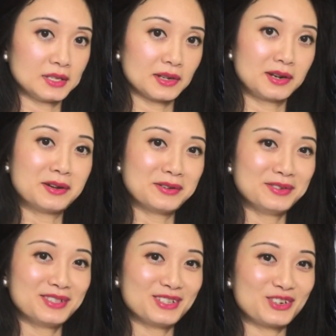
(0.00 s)
so I don't
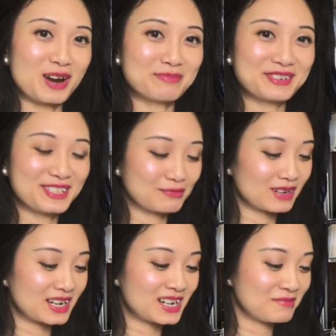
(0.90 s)
use a dropper
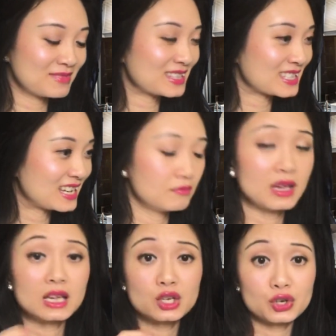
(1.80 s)
sometimes.
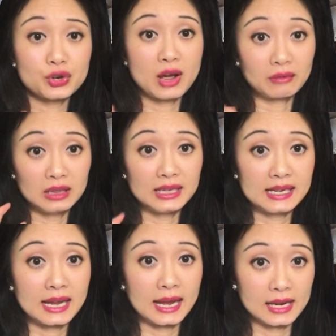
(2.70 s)
Making sure you have
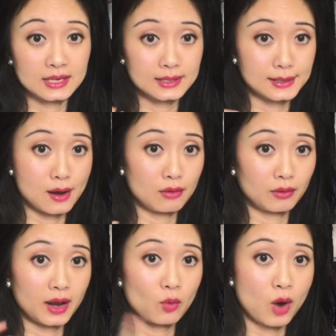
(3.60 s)
clean hands though,
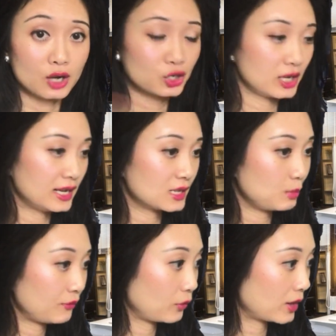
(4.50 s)
okay? Wash your hands
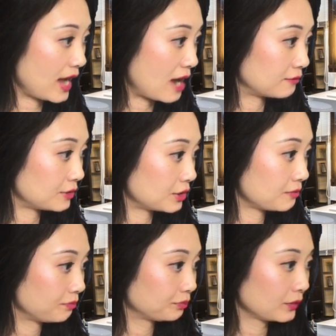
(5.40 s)
before and after.
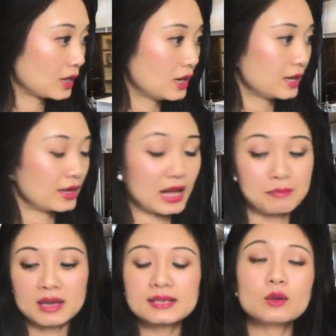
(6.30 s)
Then I
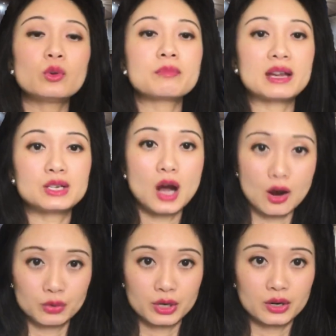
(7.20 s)
mix it with my
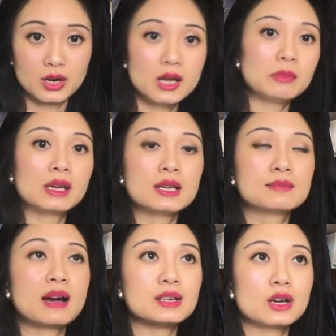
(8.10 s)
toner because
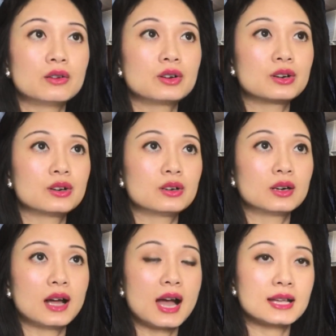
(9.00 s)
my toner
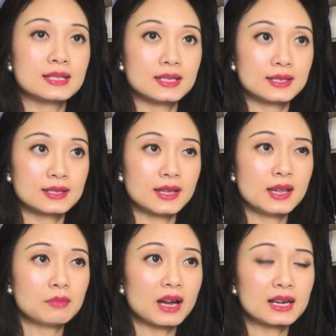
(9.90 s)
has the
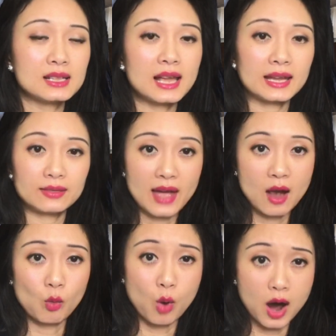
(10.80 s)
same kind of like
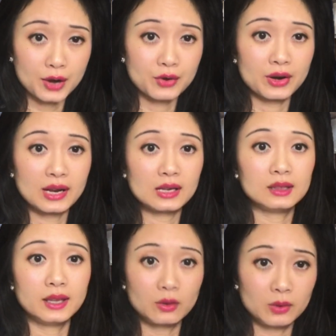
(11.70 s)
that watery,
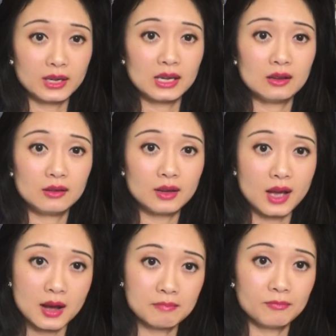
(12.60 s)
liquidy
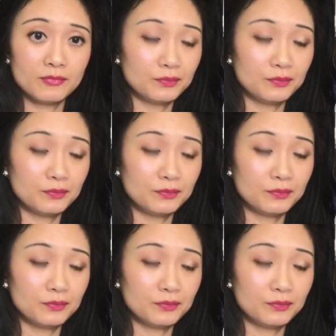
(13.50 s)
um,